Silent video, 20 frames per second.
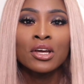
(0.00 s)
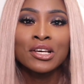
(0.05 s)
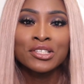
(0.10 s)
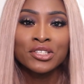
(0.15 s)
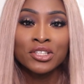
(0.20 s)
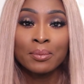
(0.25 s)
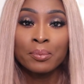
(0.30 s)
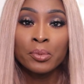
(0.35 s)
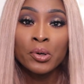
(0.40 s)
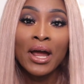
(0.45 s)

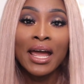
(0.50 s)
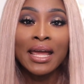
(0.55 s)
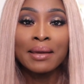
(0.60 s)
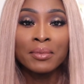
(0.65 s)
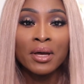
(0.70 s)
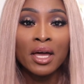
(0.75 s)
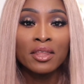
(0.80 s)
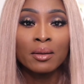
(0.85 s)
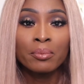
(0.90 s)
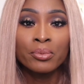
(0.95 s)
So the
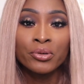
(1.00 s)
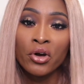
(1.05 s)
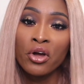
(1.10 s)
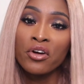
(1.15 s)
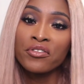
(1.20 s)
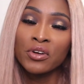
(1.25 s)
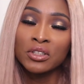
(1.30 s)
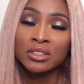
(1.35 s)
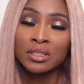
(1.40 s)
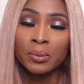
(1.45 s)
primer, the Pro
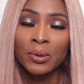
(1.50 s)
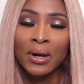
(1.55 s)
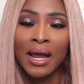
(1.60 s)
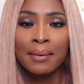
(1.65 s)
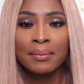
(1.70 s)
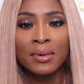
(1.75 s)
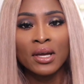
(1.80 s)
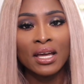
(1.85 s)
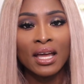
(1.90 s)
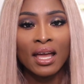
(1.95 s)
Filt'r
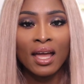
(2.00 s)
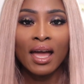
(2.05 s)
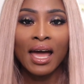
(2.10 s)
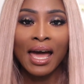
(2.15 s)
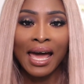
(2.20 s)
Primer,